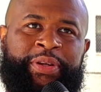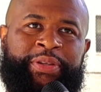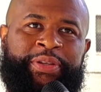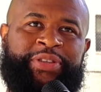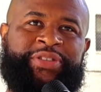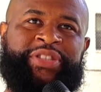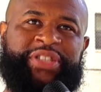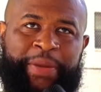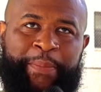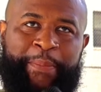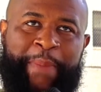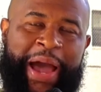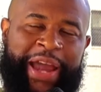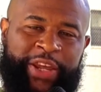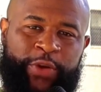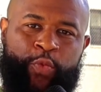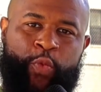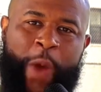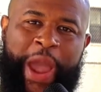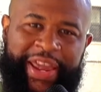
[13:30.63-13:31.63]
There's
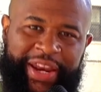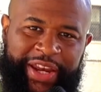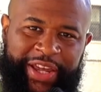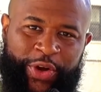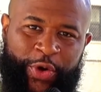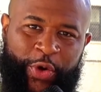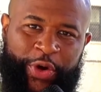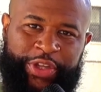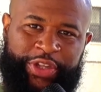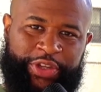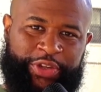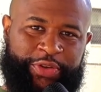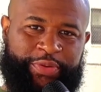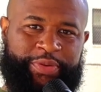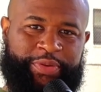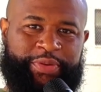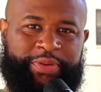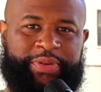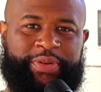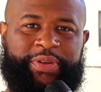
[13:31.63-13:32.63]
somebody waiting on you.
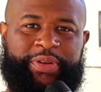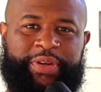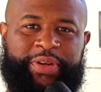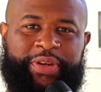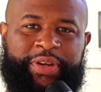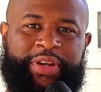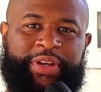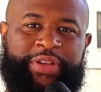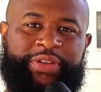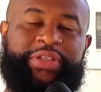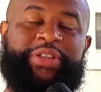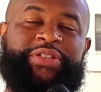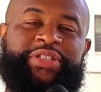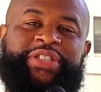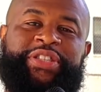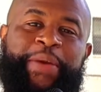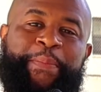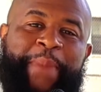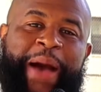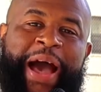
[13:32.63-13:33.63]
There's
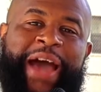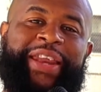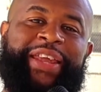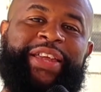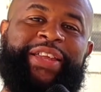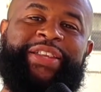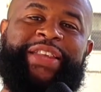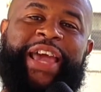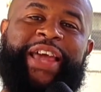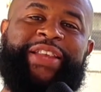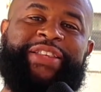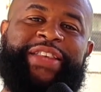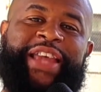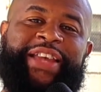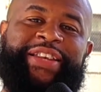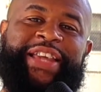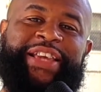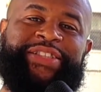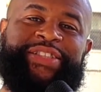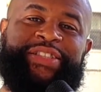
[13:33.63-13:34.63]
somebody
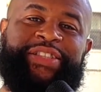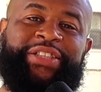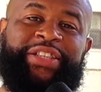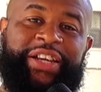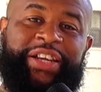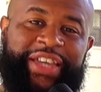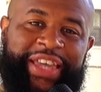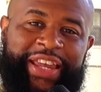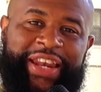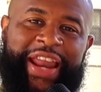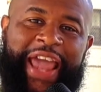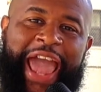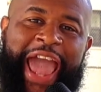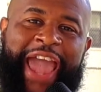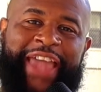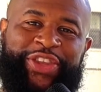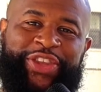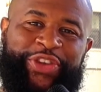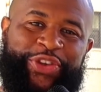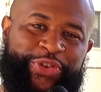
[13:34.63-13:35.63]
that's looking
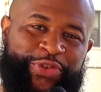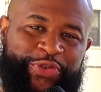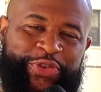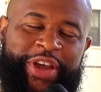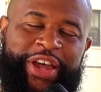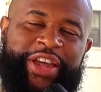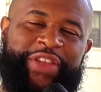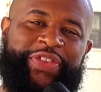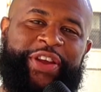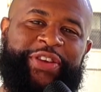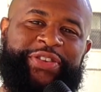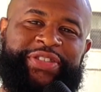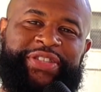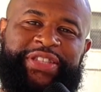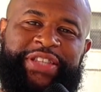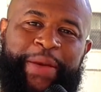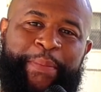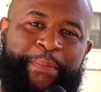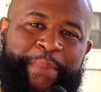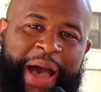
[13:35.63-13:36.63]
at you. There's
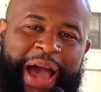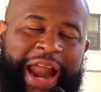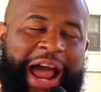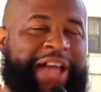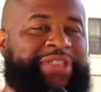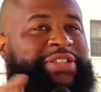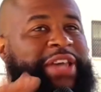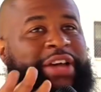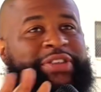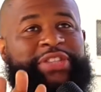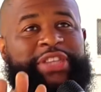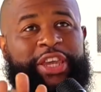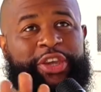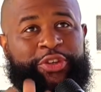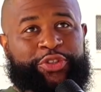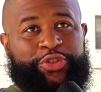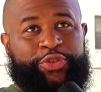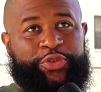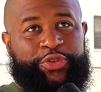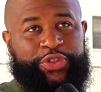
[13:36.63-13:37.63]
somebody. I'll tell you
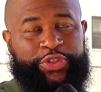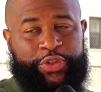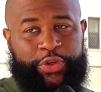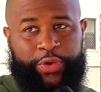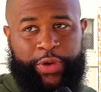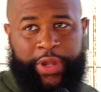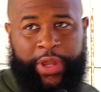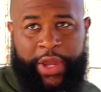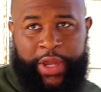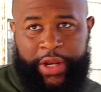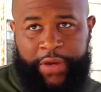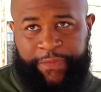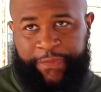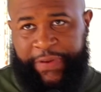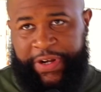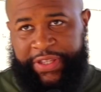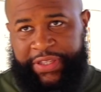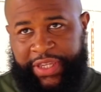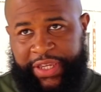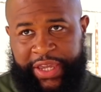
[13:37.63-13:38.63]
a true story. The
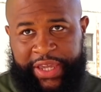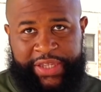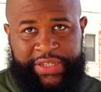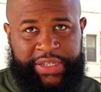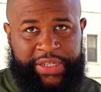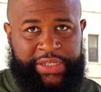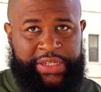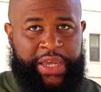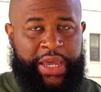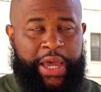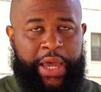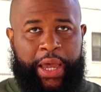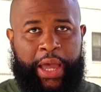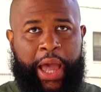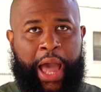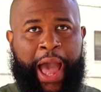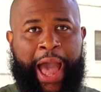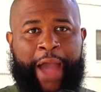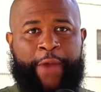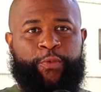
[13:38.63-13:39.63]
funny thing is
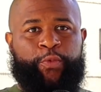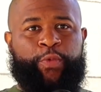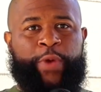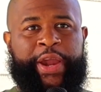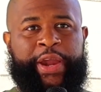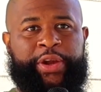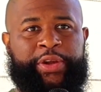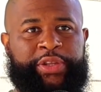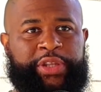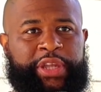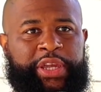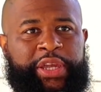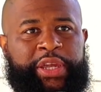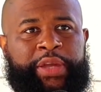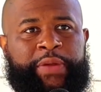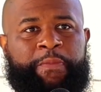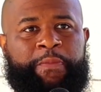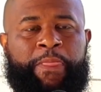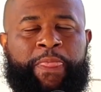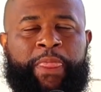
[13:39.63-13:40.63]
I
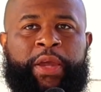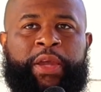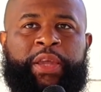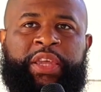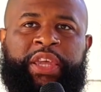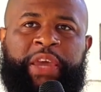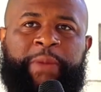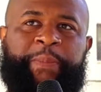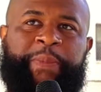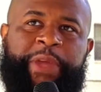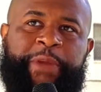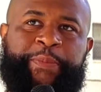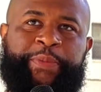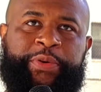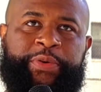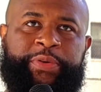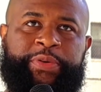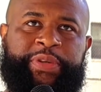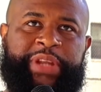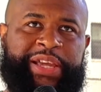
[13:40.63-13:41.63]
rarely get
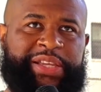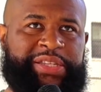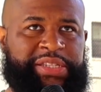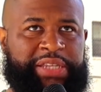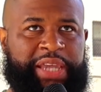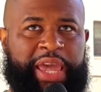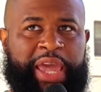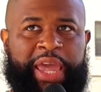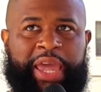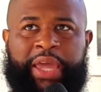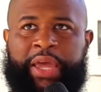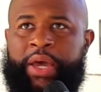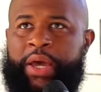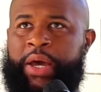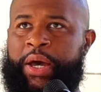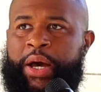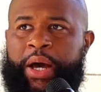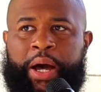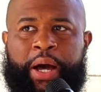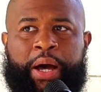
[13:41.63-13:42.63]
people that say,
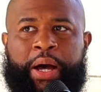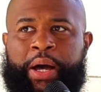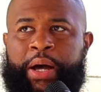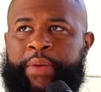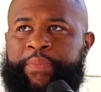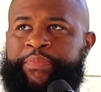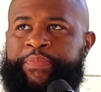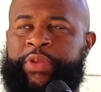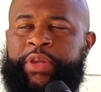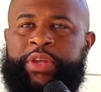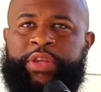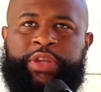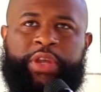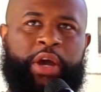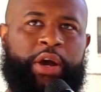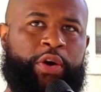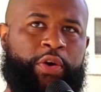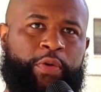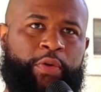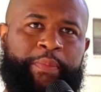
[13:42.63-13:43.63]

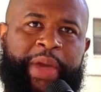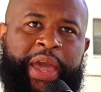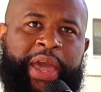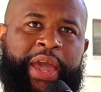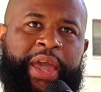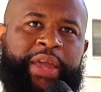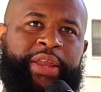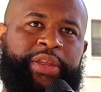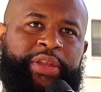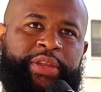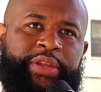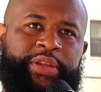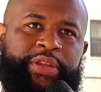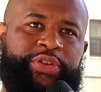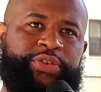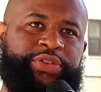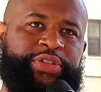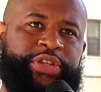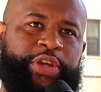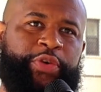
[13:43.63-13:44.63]
yo, man,
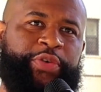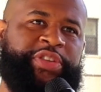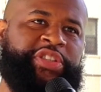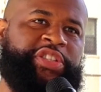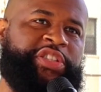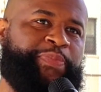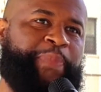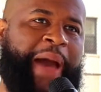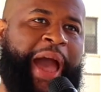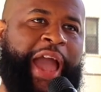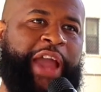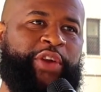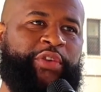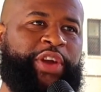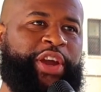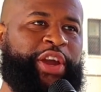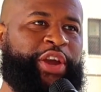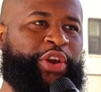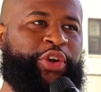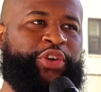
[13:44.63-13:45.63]
you so
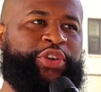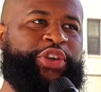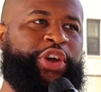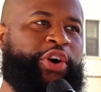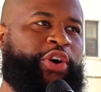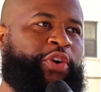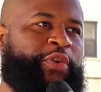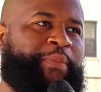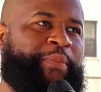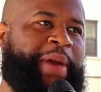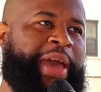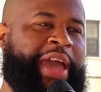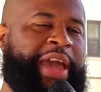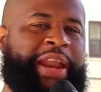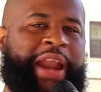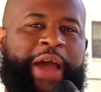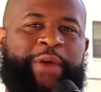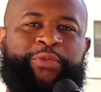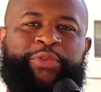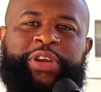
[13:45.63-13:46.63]
inspiring, or yo,
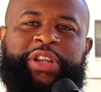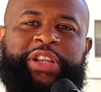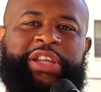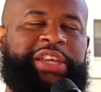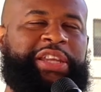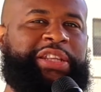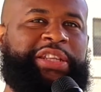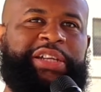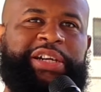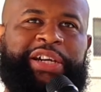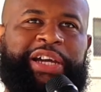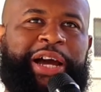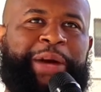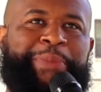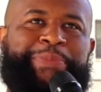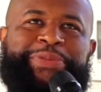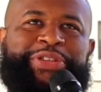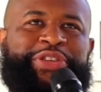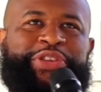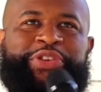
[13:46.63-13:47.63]
man, I really look
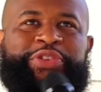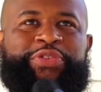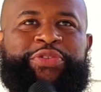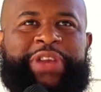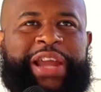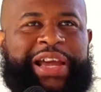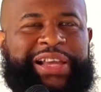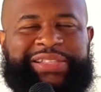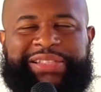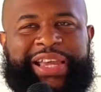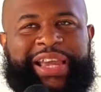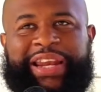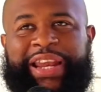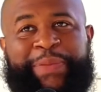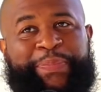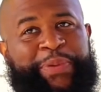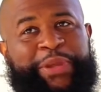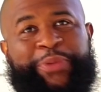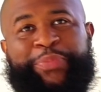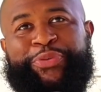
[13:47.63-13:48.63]
up to you. Not saying
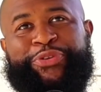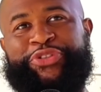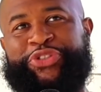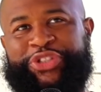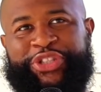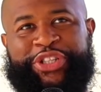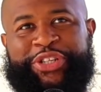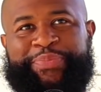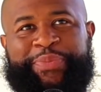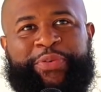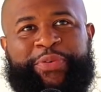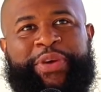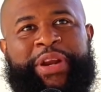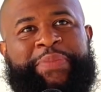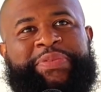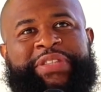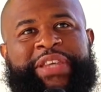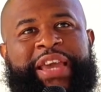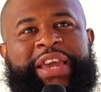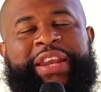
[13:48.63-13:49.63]
that people should, but what
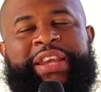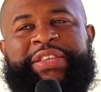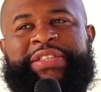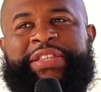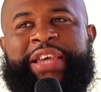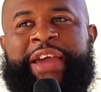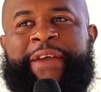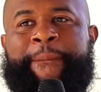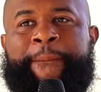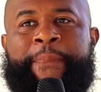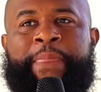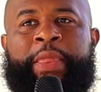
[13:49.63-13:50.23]
I'm saying is, like,